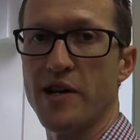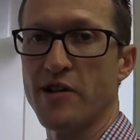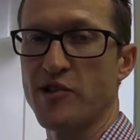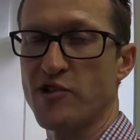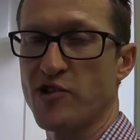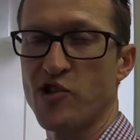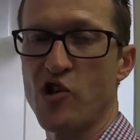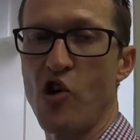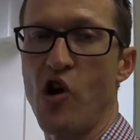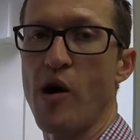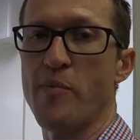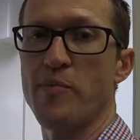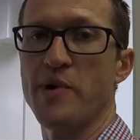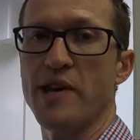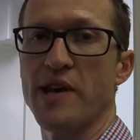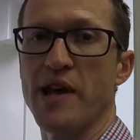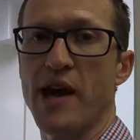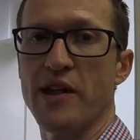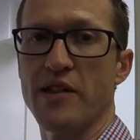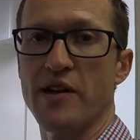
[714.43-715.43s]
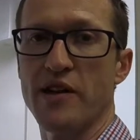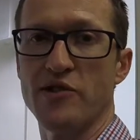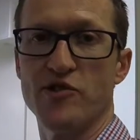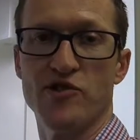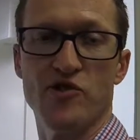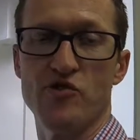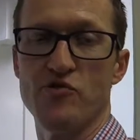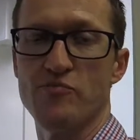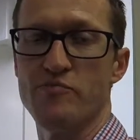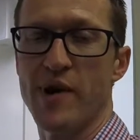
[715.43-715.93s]
Skype and other
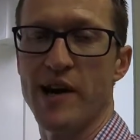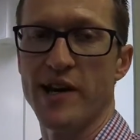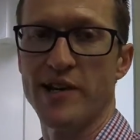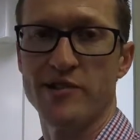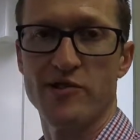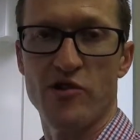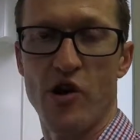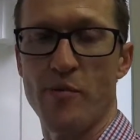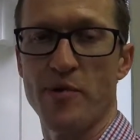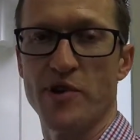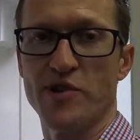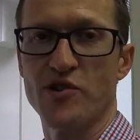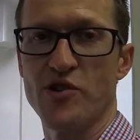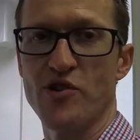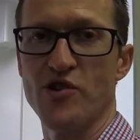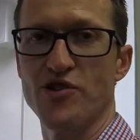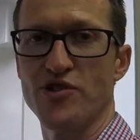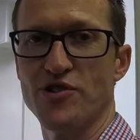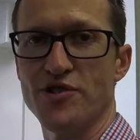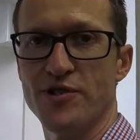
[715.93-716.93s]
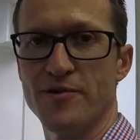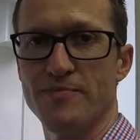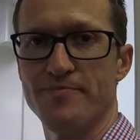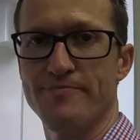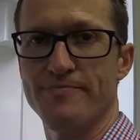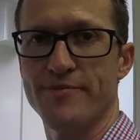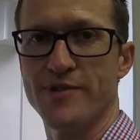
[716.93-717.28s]
Zoom-based type excursions.